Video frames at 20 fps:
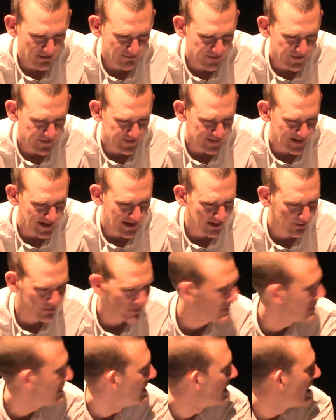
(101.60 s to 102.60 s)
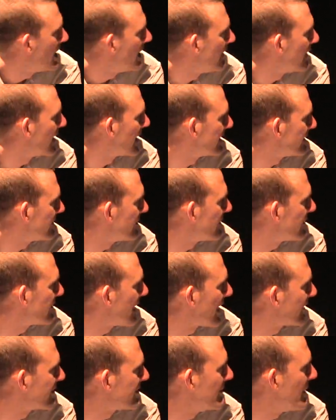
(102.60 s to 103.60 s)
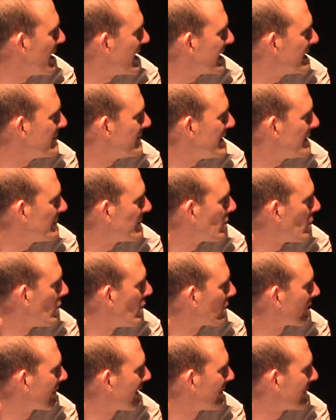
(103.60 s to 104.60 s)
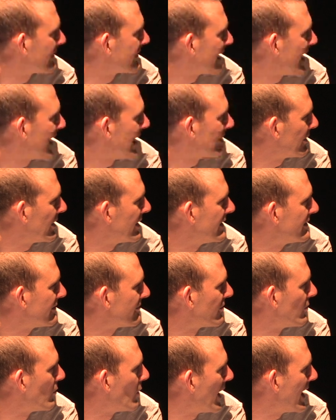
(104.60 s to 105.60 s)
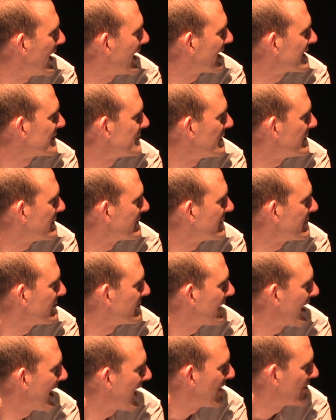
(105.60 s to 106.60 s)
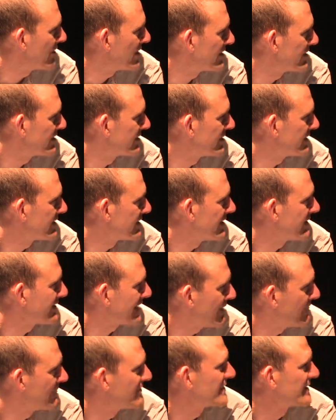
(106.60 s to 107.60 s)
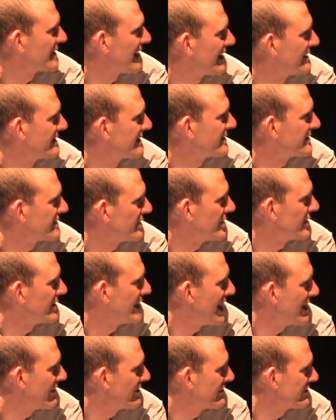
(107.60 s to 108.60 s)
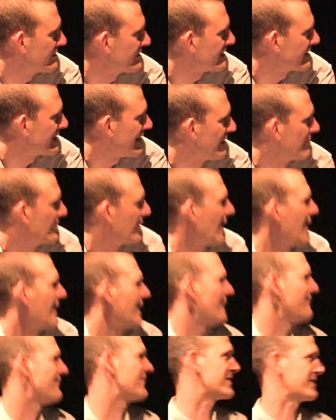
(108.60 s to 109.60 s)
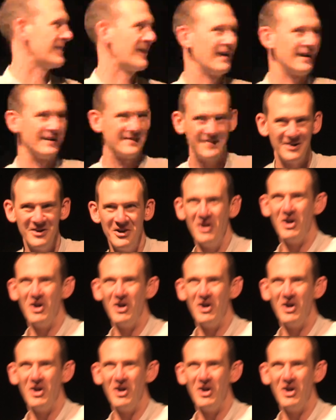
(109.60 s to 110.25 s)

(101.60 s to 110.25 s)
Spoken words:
for the town. The idea is actually making people walk around the town in a different way, experience different areas, so it's emphasising certain areas of the town that aren't emphasised